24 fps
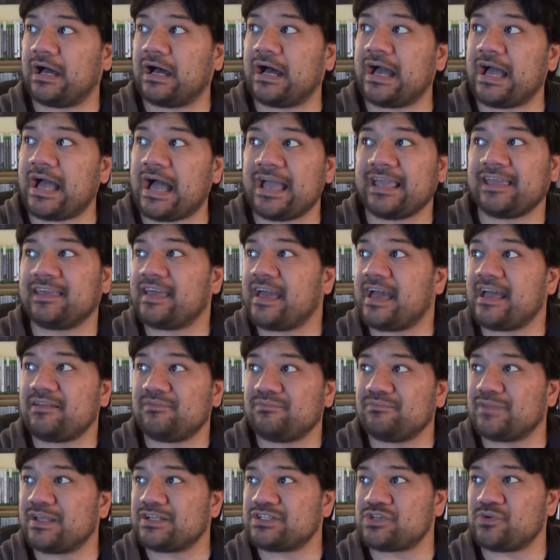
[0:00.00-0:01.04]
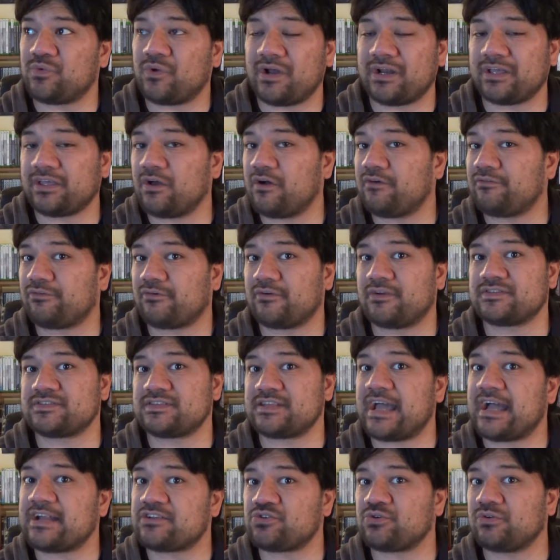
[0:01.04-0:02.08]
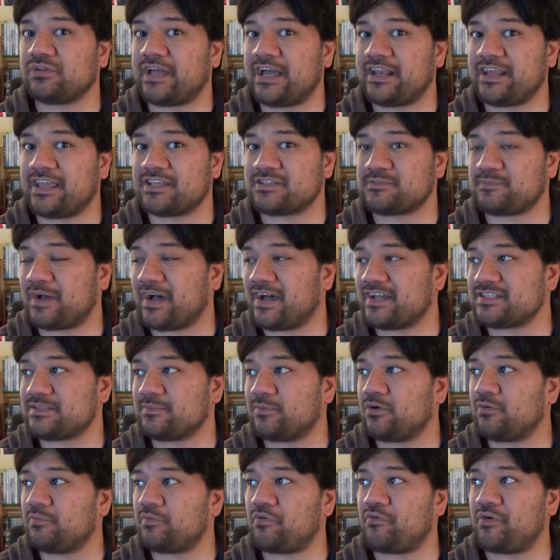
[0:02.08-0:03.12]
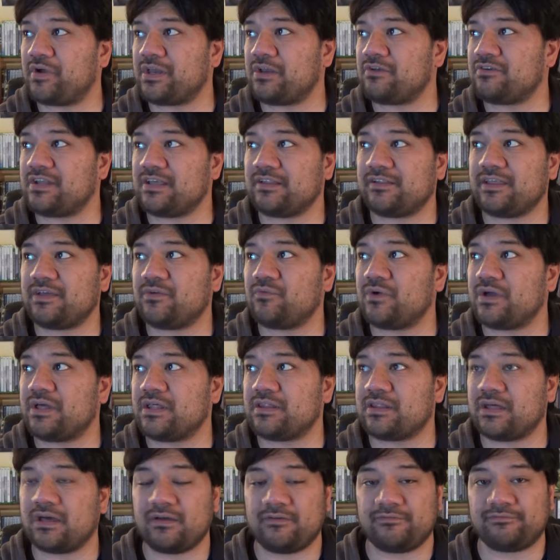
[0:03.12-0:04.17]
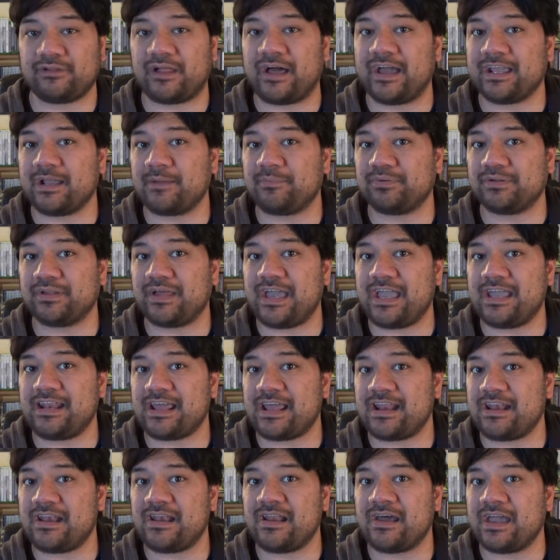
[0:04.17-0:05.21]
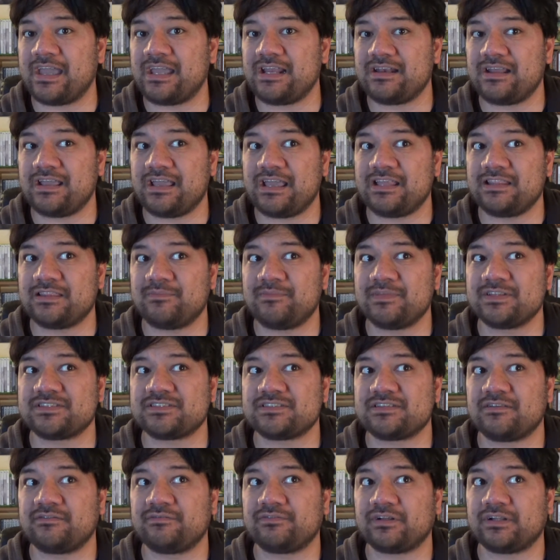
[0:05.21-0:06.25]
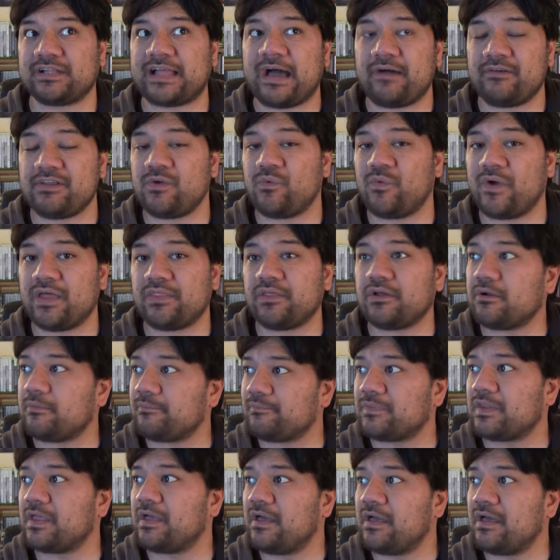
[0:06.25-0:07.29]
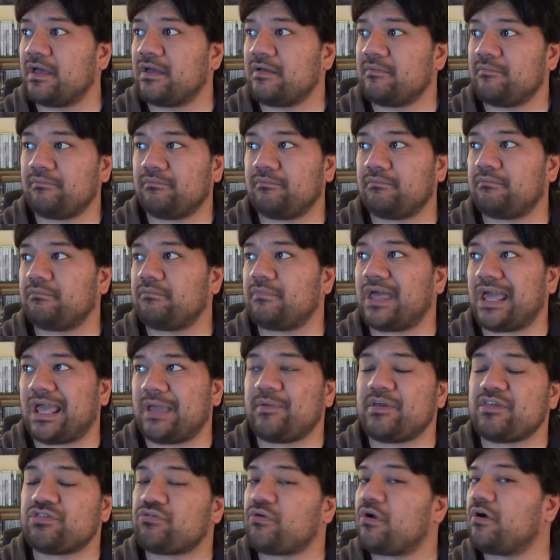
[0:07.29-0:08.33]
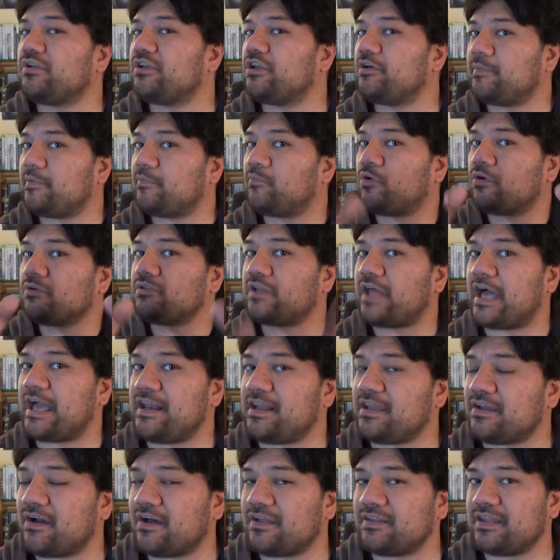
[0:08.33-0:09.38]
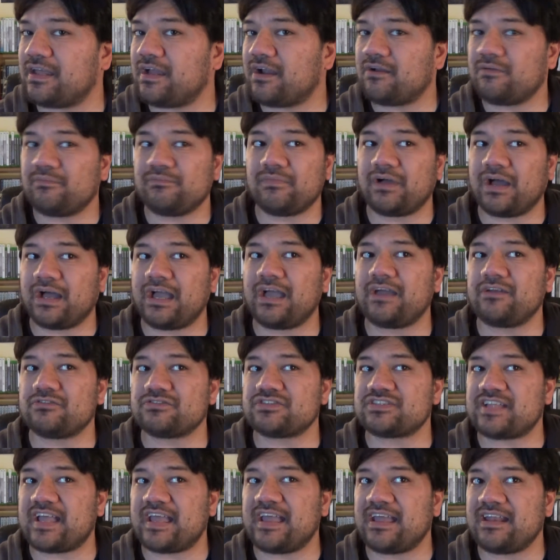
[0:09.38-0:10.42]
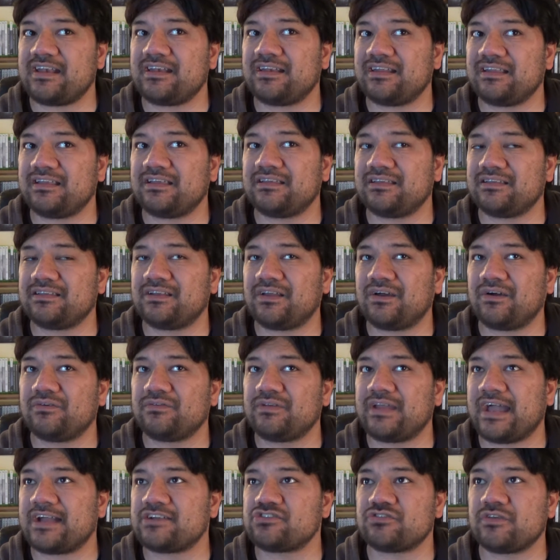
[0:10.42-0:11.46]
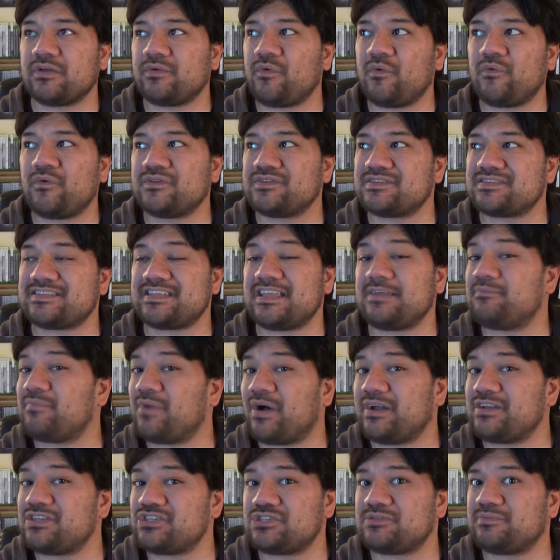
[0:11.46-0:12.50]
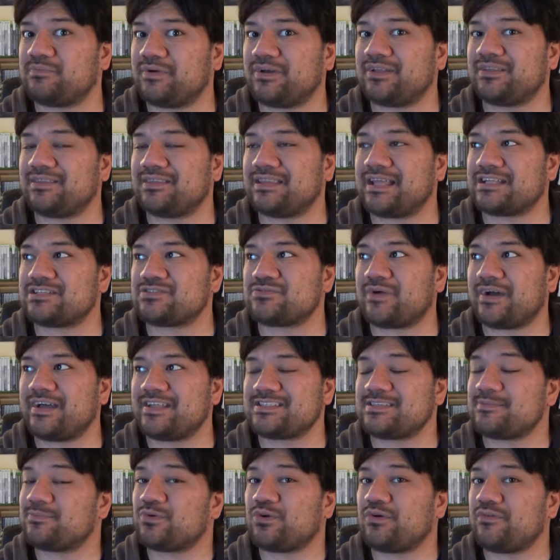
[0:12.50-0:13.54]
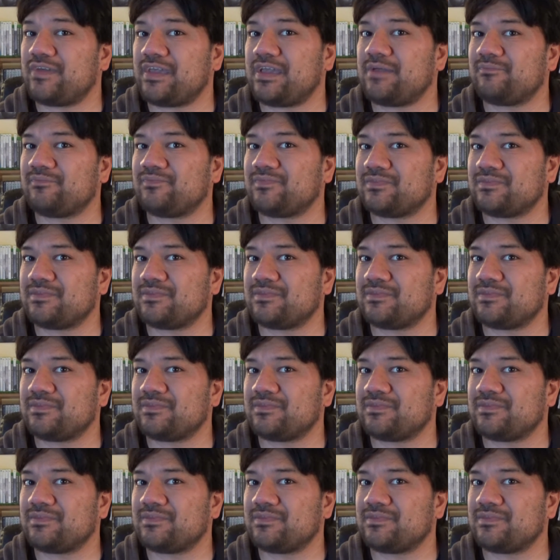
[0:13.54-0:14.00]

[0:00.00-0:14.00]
uh, I get that you want to go for as natural lighting as possible, but when you're dealing with flying a plane at night in the midst of cloudy weather, maybe throw a little bit more lighting on there. I understand, you know, naturally we wouldn't see much, but that's why it's a movie.